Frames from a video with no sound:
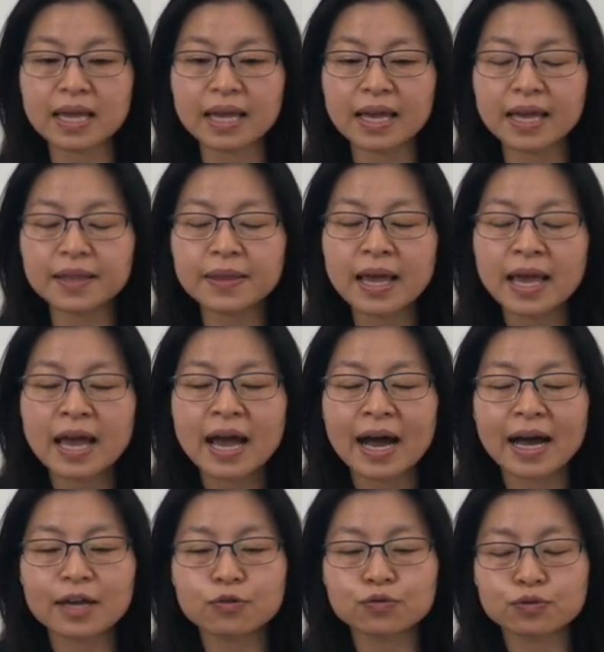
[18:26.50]
And
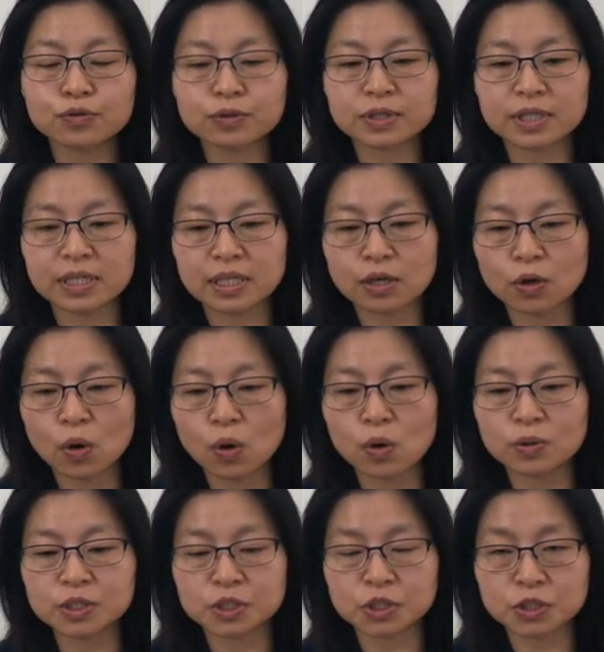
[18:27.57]
I hook the
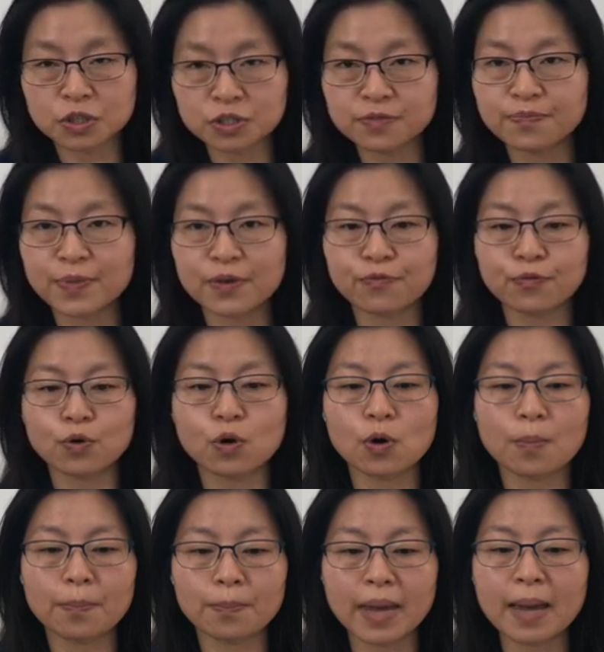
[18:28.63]
code just
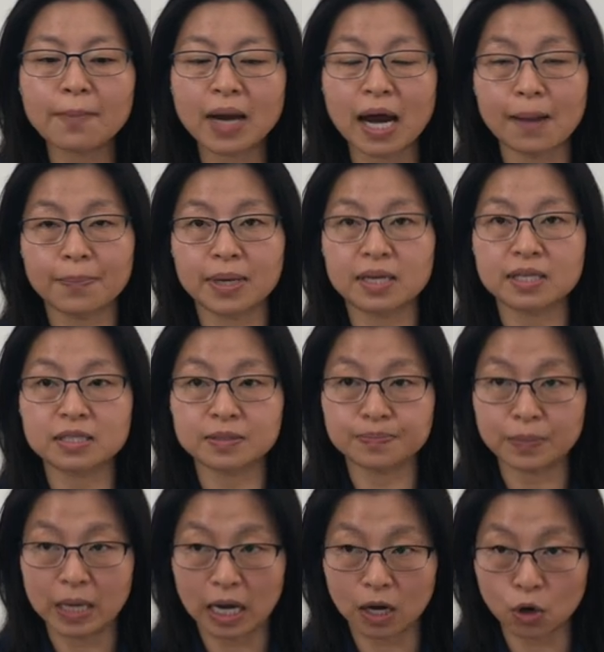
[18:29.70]
before mem copy is
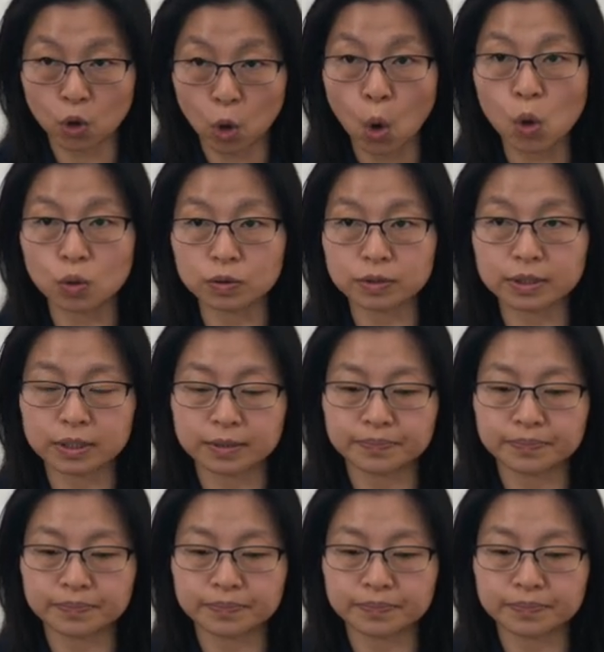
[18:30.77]
uh, called.